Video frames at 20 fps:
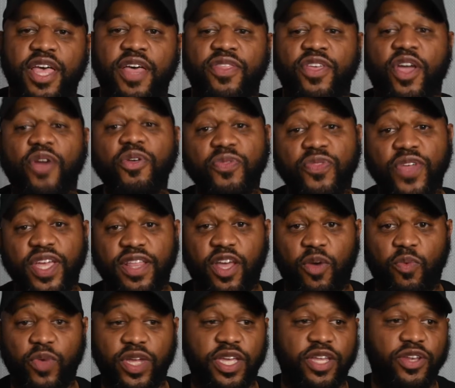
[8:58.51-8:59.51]
The other thing that
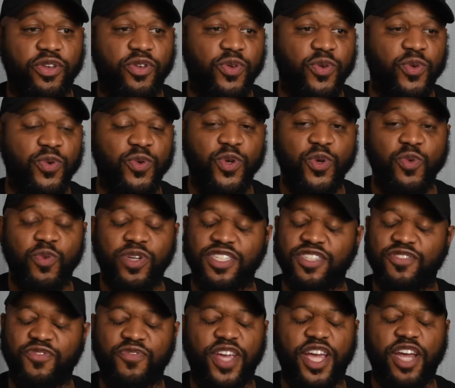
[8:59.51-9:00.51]
we can do, which
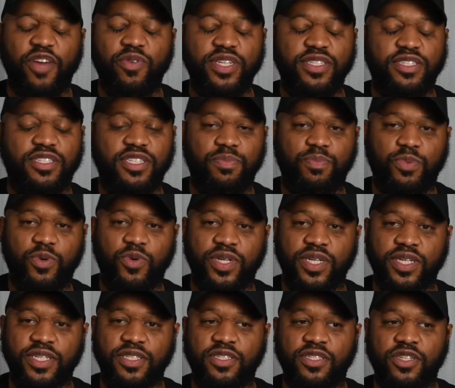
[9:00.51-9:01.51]
is very simple,
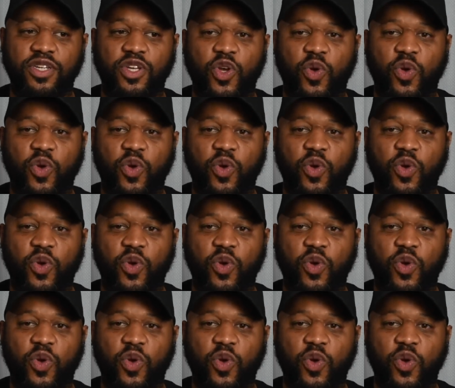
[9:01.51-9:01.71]
is